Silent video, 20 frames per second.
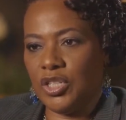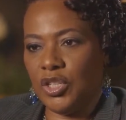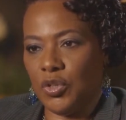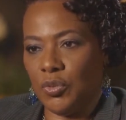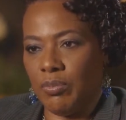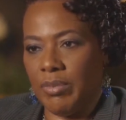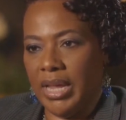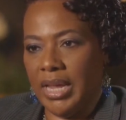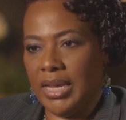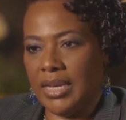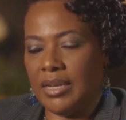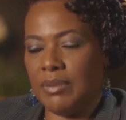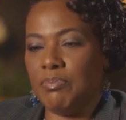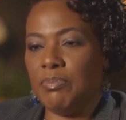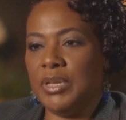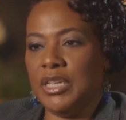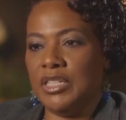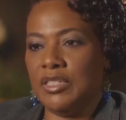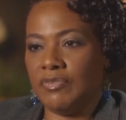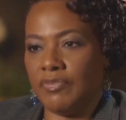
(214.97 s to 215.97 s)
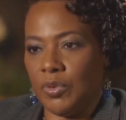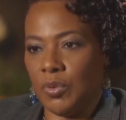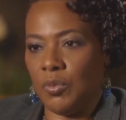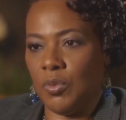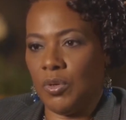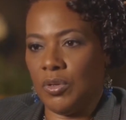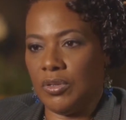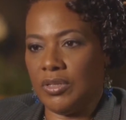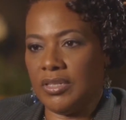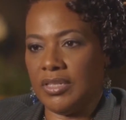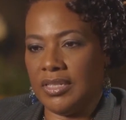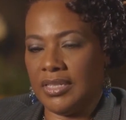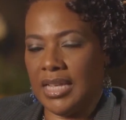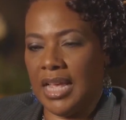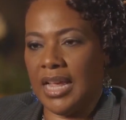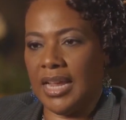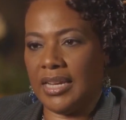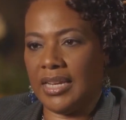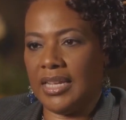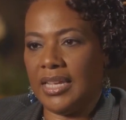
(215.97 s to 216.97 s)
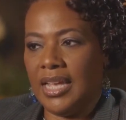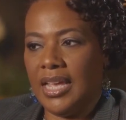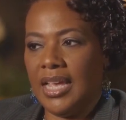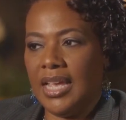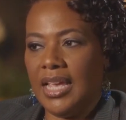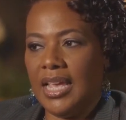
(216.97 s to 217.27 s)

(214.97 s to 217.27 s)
humane, and peaceful world society.